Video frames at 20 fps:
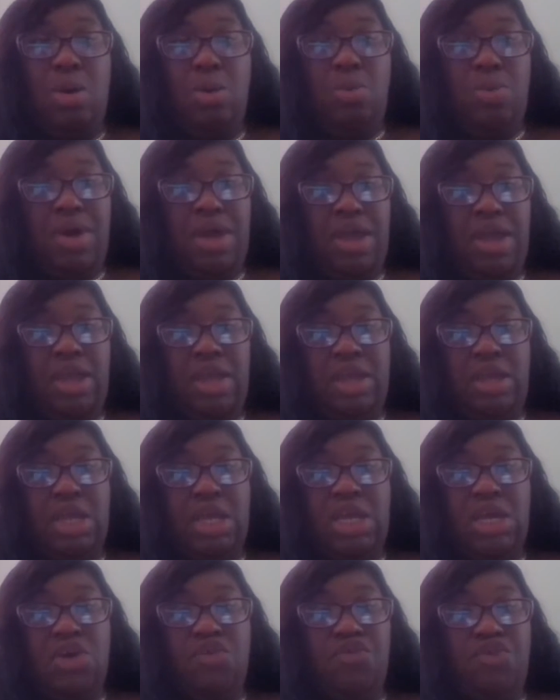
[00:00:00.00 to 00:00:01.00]
a way
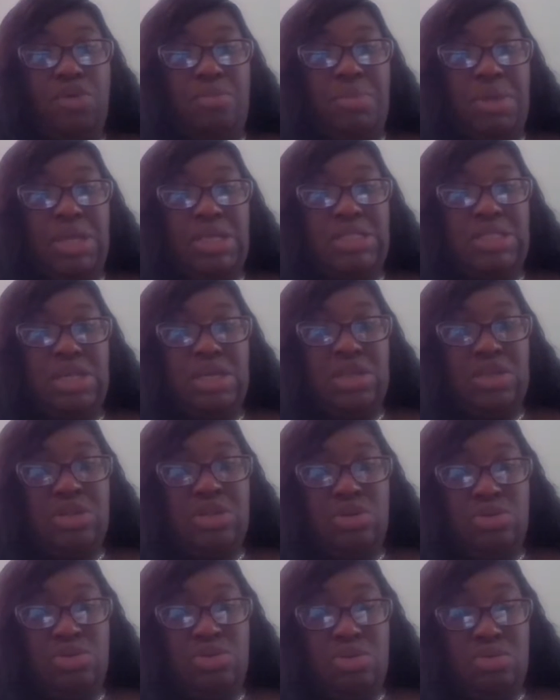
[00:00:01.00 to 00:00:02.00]
for me
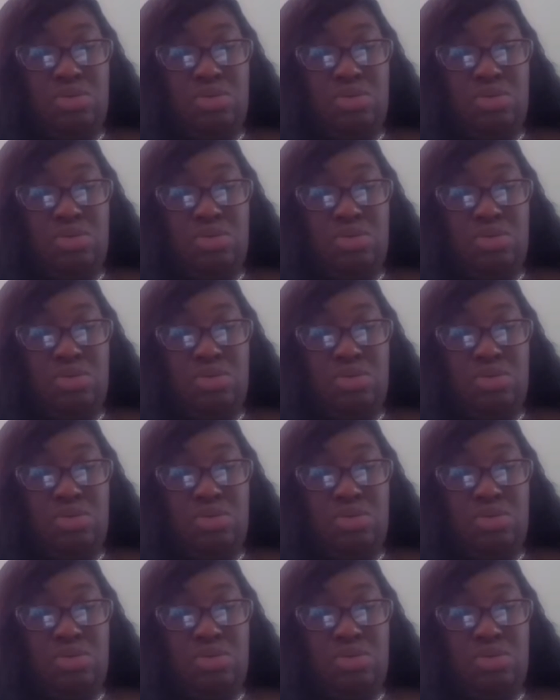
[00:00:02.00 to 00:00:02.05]
to,